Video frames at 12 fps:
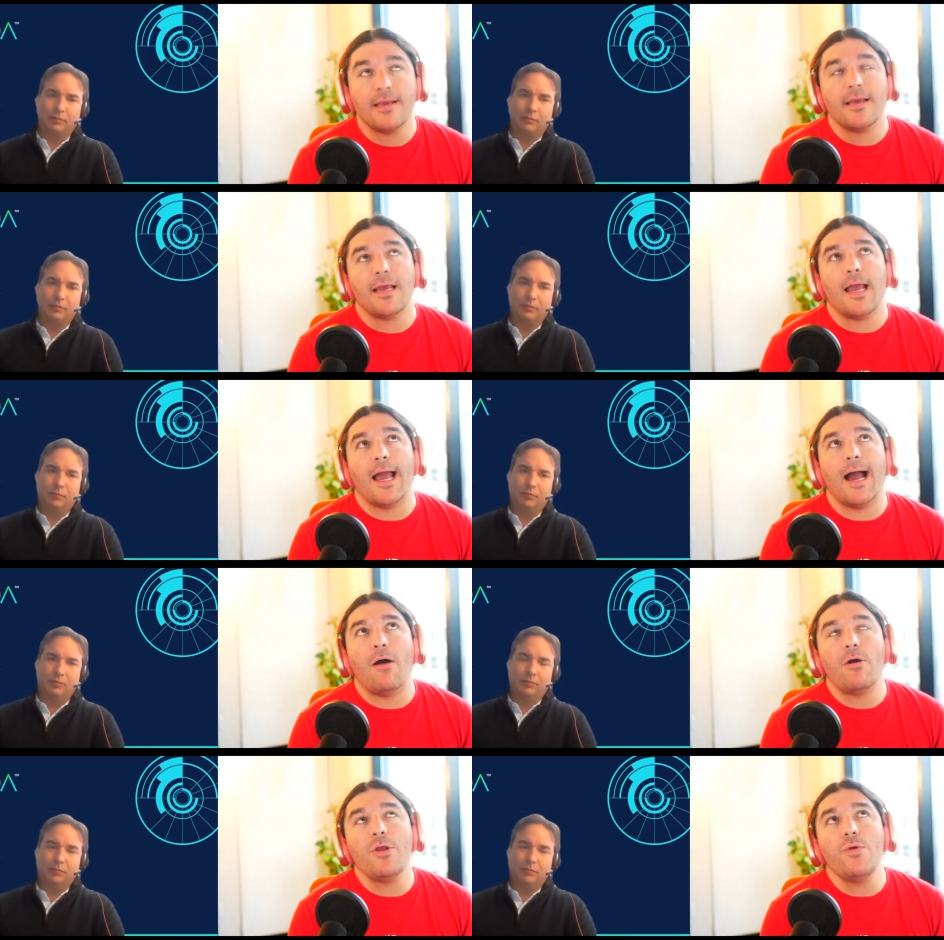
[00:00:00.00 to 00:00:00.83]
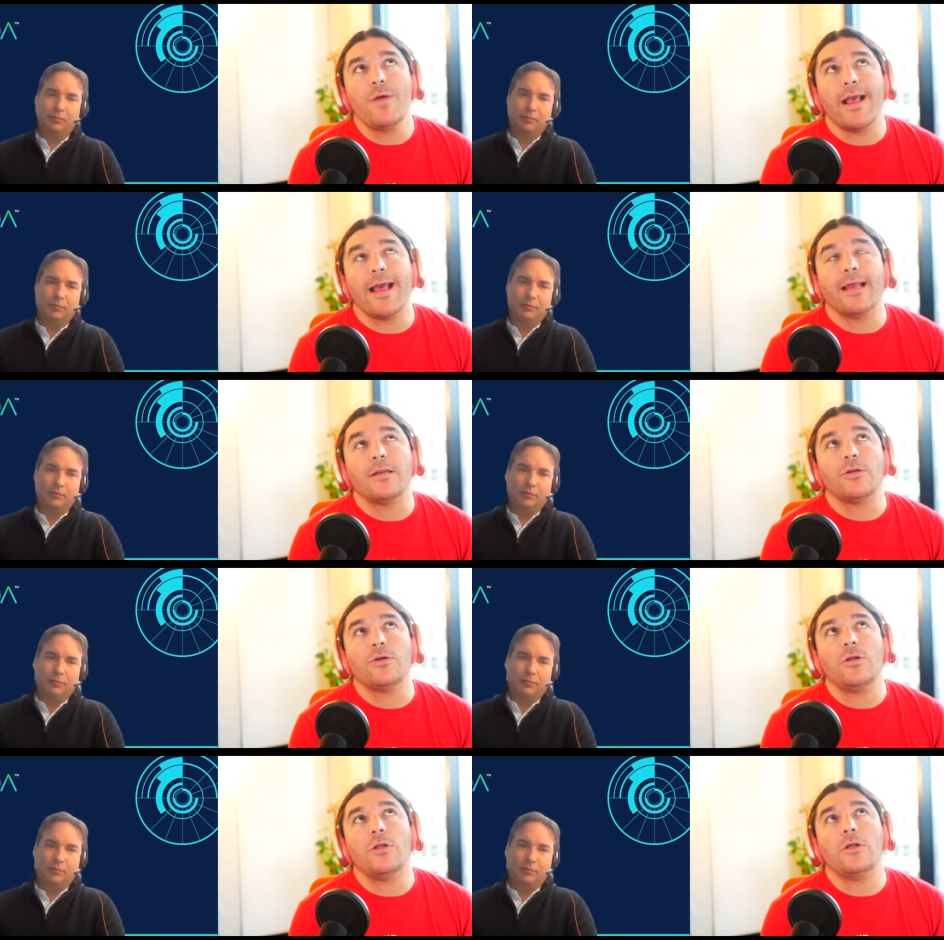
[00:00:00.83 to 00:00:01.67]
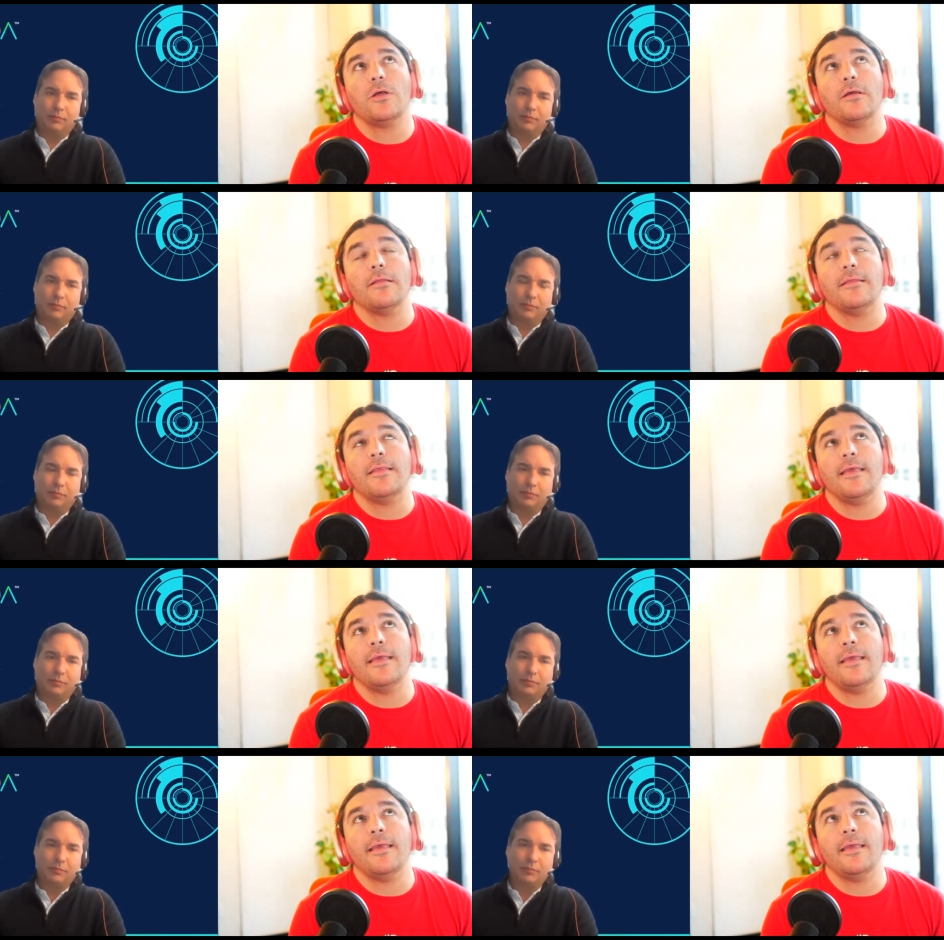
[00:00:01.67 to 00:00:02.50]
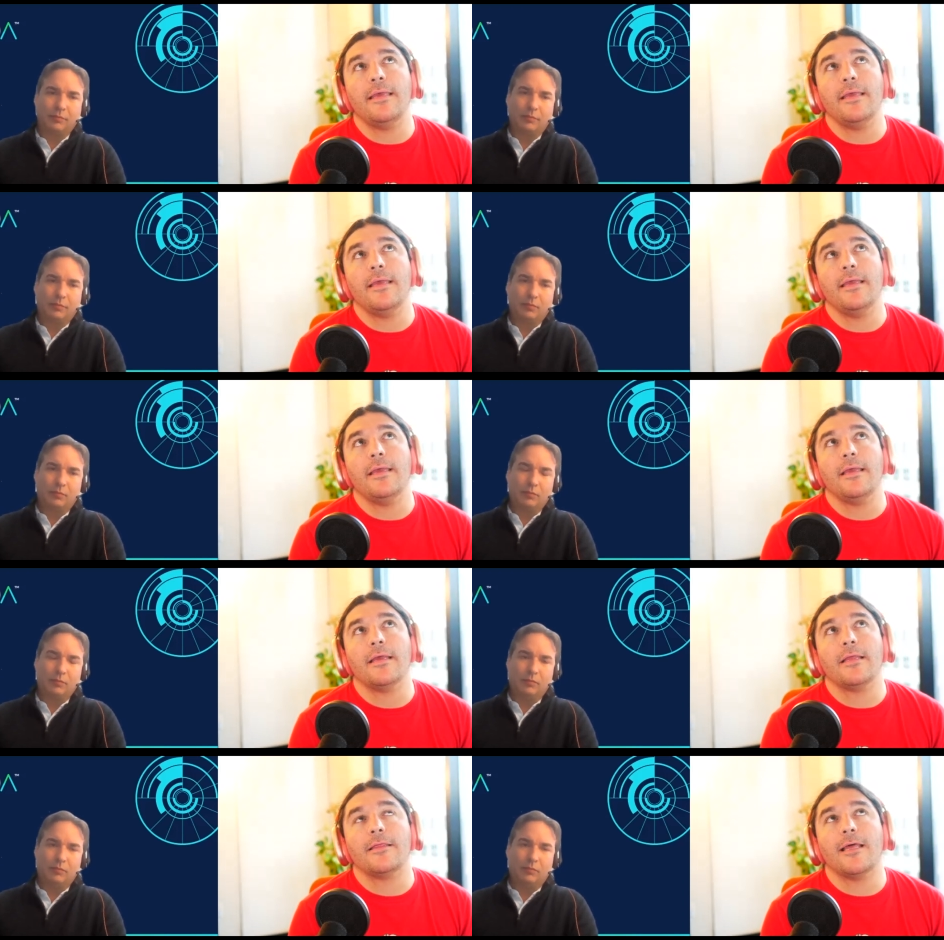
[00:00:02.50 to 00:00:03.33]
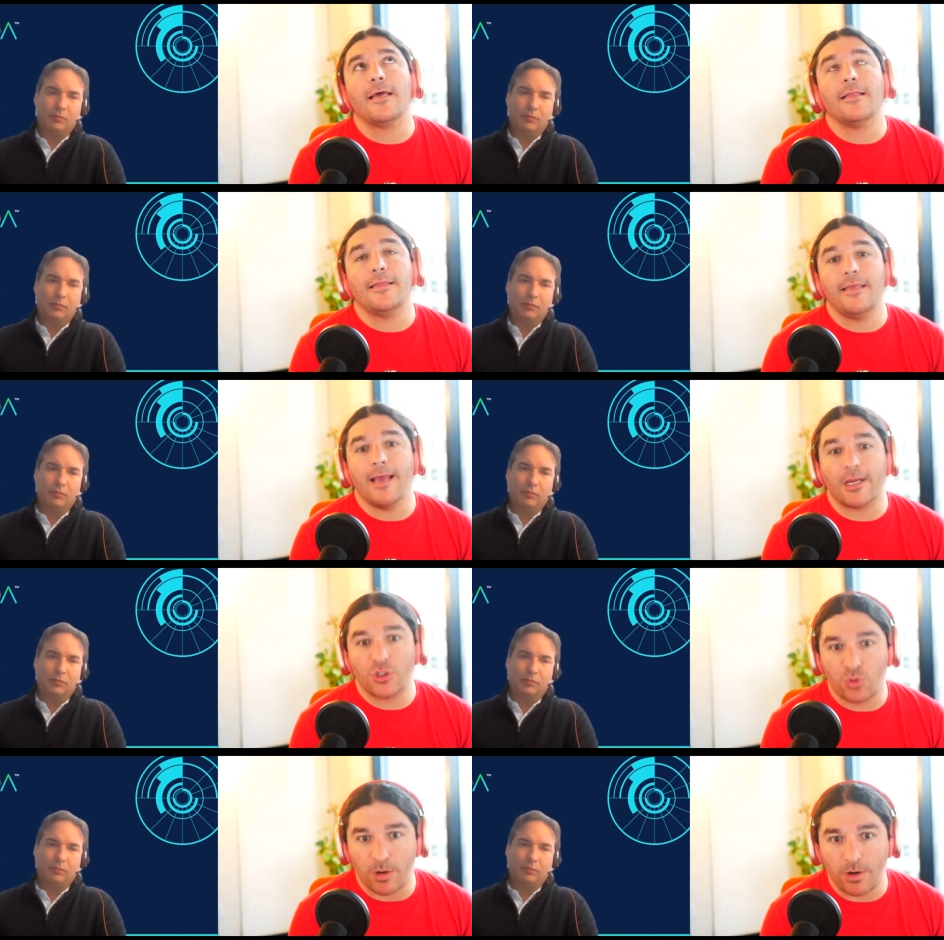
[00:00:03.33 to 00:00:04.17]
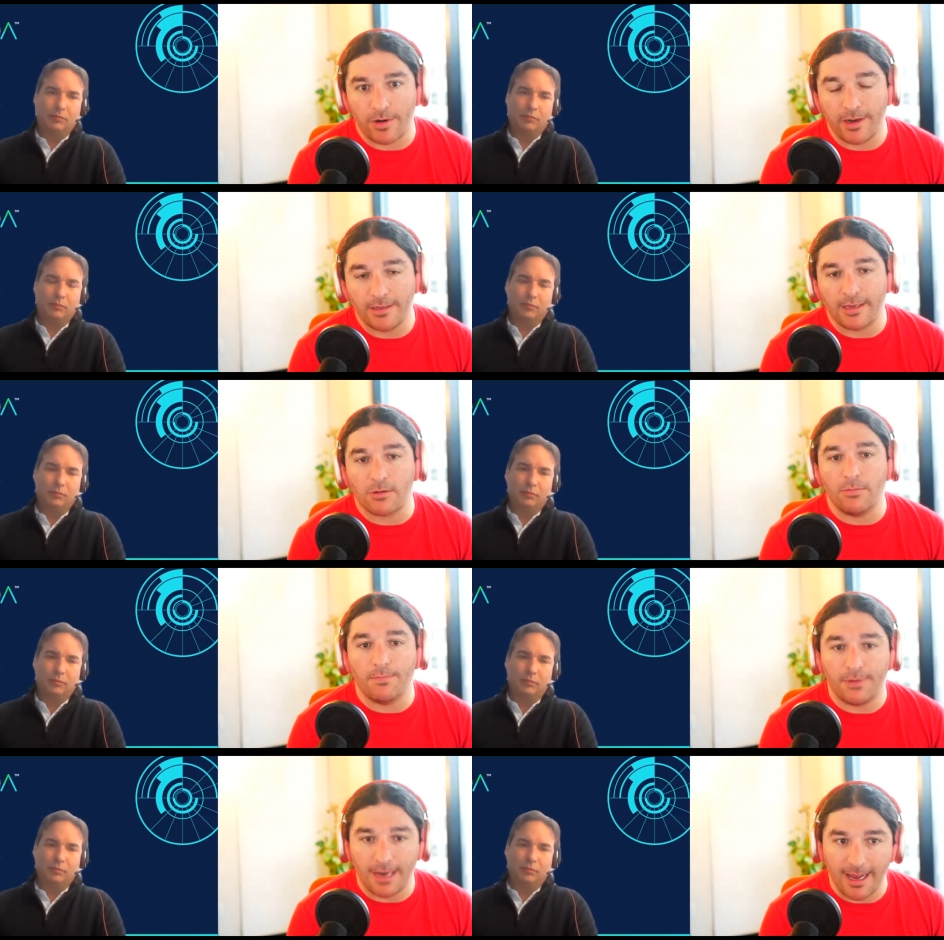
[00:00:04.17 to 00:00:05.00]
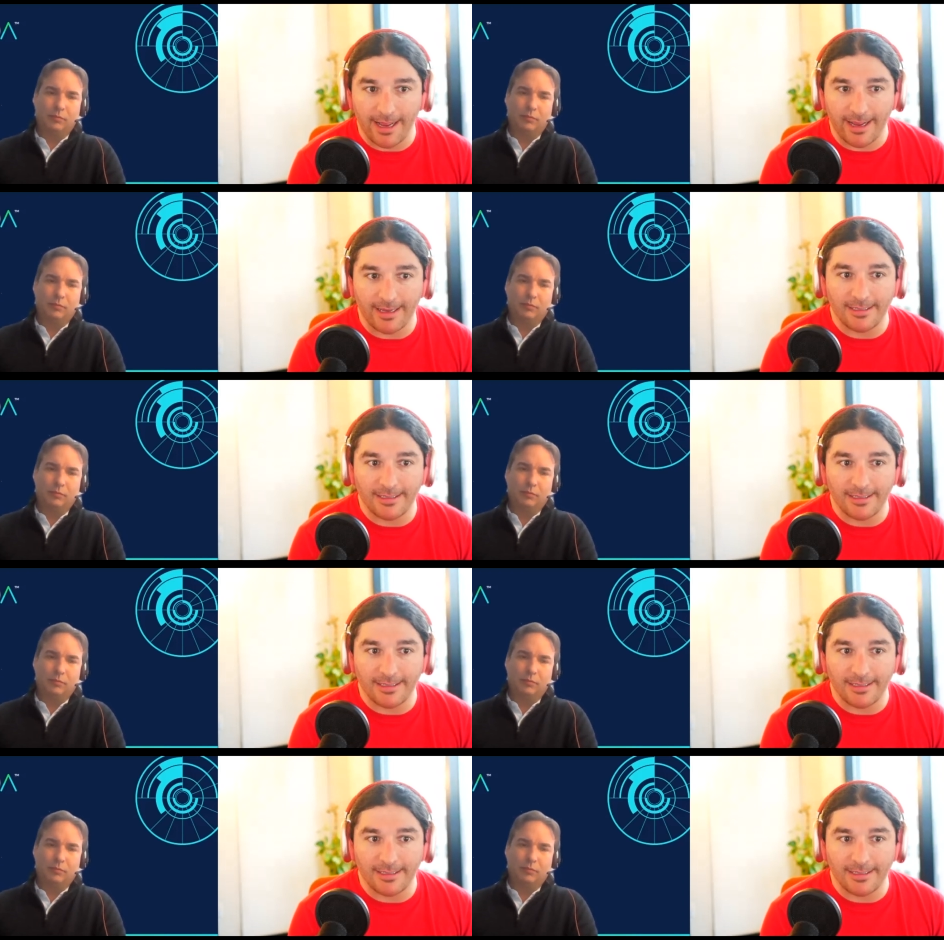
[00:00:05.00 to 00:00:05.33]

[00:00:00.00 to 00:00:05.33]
Speaker 1: how do you handle the the the actuarial the compliance the